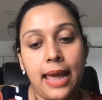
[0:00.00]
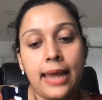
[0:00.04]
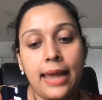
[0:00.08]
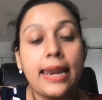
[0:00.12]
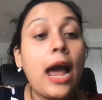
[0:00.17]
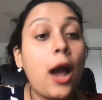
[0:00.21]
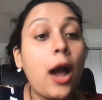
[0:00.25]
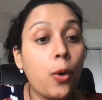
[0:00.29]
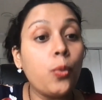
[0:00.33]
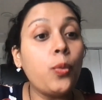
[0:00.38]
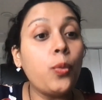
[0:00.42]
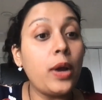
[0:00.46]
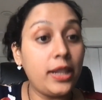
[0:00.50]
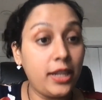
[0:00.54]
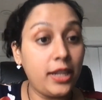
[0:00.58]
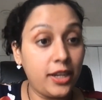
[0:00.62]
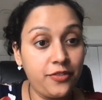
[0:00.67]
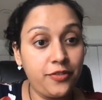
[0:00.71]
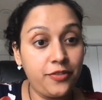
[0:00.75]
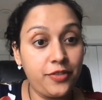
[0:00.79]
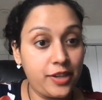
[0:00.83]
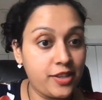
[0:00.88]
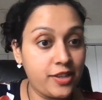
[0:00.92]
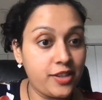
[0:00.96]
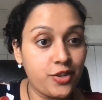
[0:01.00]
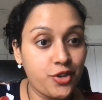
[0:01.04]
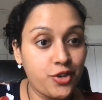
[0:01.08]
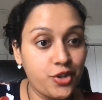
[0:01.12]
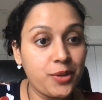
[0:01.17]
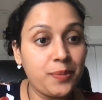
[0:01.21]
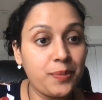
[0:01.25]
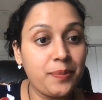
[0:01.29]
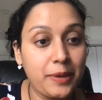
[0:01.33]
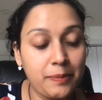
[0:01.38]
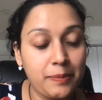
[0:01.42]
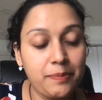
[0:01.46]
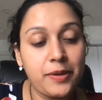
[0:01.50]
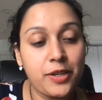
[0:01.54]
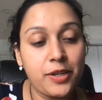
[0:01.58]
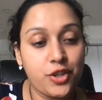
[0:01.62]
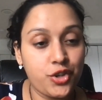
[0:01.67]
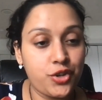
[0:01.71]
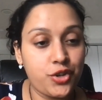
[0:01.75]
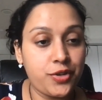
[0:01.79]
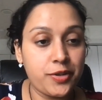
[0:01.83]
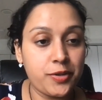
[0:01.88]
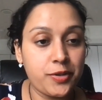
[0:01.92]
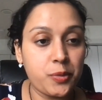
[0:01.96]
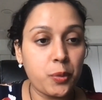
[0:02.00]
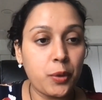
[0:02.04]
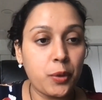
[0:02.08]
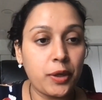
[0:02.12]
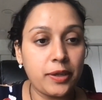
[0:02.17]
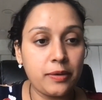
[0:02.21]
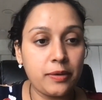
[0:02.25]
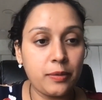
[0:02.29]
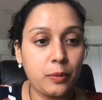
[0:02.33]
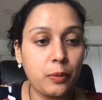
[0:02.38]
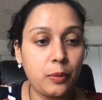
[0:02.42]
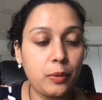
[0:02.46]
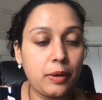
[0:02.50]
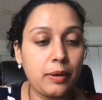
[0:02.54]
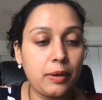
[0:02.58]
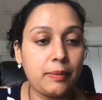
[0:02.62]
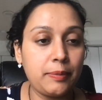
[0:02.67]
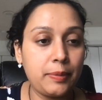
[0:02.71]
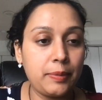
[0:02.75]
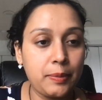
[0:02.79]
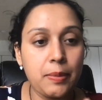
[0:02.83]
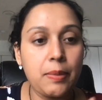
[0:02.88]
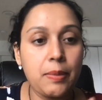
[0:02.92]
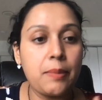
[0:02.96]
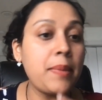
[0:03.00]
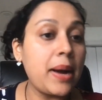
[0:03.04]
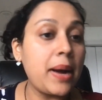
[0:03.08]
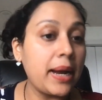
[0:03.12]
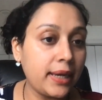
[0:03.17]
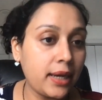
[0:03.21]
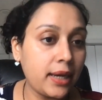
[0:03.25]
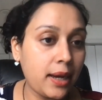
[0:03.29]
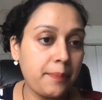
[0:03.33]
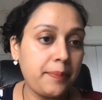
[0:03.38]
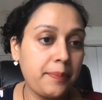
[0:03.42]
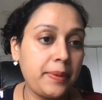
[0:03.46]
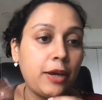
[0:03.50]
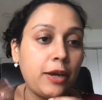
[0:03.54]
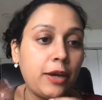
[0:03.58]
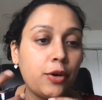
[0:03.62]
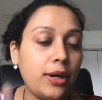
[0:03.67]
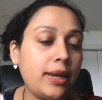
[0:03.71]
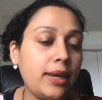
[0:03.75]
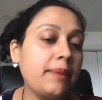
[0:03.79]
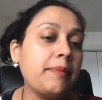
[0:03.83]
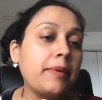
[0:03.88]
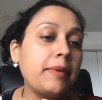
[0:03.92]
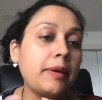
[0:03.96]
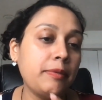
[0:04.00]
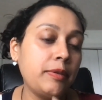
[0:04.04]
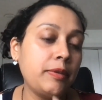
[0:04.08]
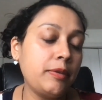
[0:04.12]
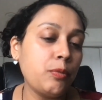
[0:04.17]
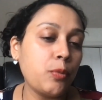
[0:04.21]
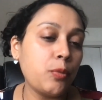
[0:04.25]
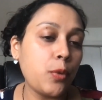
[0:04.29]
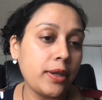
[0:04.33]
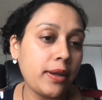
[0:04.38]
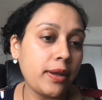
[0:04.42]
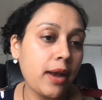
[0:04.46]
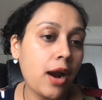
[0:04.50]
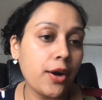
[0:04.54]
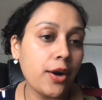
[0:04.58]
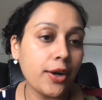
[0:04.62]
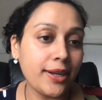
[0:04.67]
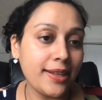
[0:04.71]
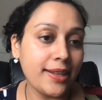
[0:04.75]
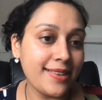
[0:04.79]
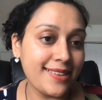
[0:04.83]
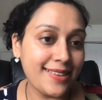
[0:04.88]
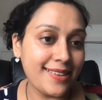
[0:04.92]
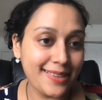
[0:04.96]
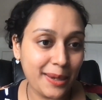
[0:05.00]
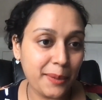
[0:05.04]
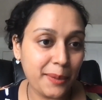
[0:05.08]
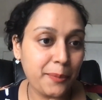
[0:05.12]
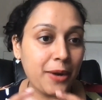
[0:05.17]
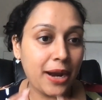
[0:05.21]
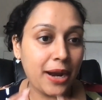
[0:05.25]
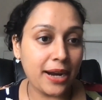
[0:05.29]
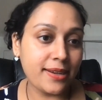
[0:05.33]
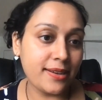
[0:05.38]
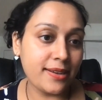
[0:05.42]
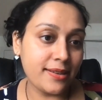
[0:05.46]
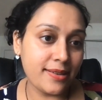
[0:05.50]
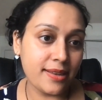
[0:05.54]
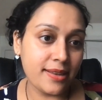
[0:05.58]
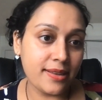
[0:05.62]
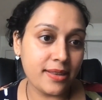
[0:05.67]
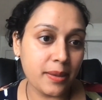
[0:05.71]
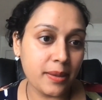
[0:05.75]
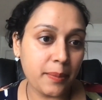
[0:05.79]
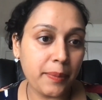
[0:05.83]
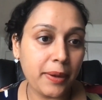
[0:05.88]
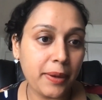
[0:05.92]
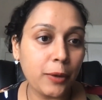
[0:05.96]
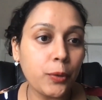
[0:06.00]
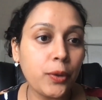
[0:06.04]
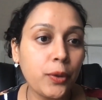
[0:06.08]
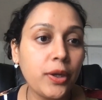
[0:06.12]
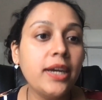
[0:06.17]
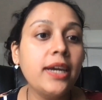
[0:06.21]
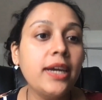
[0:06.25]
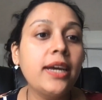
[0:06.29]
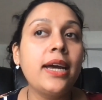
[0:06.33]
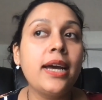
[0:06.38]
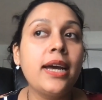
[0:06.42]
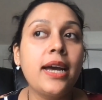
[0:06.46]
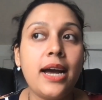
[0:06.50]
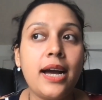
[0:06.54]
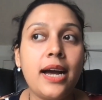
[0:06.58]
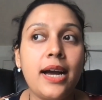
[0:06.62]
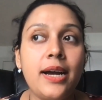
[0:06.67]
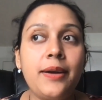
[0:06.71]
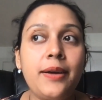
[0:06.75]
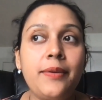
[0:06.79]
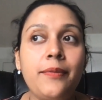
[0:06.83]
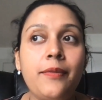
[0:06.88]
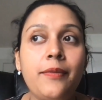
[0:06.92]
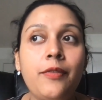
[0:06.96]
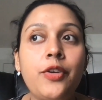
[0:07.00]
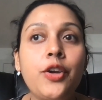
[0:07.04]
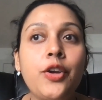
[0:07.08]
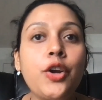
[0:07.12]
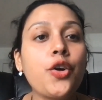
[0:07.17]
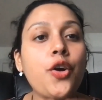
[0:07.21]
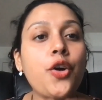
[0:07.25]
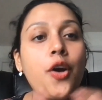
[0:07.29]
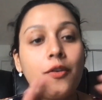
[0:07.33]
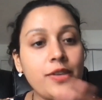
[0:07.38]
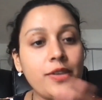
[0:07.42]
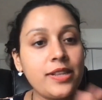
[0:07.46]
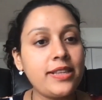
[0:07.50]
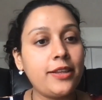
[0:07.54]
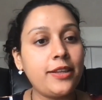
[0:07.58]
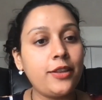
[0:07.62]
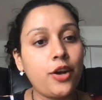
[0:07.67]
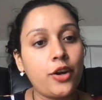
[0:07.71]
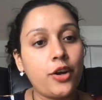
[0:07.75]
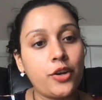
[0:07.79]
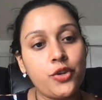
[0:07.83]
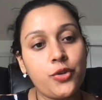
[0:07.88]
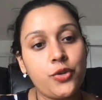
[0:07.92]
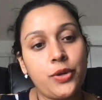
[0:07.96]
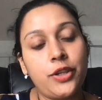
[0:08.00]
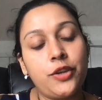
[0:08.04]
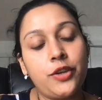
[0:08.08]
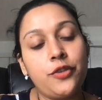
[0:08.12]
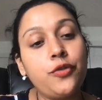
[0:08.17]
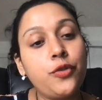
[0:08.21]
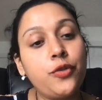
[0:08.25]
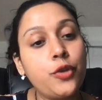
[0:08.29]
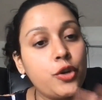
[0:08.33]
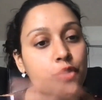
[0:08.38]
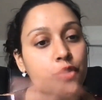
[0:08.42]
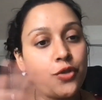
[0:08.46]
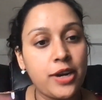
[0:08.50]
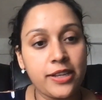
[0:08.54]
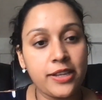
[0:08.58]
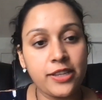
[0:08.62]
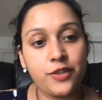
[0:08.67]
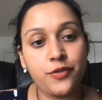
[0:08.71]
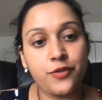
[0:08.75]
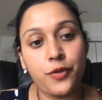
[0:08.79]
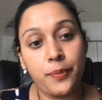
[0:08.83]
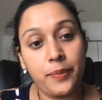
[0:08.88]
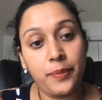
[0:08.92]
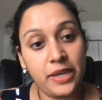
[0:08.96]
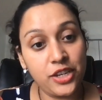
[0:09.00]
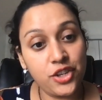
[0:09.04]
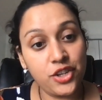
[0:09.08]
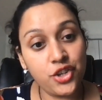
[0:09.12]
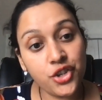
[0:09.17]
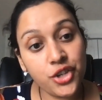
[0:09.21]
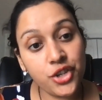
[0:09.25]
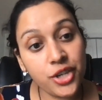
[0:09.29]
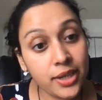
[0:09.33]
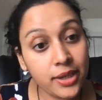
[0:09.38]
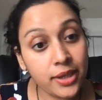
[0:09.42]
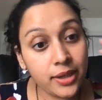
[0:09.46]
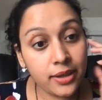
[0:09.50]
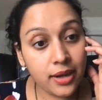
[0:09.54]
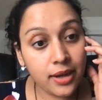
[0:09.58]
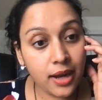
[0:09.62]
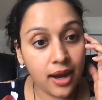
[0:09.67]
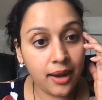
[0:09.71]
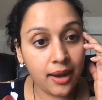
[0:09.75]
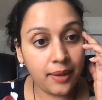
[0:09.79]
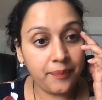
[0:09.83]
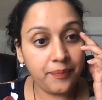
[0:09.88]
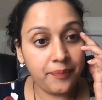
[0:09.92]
and how well it fits into the big picture is what my company, or like what our consulting practice is about. We are obviously not doing the full transformation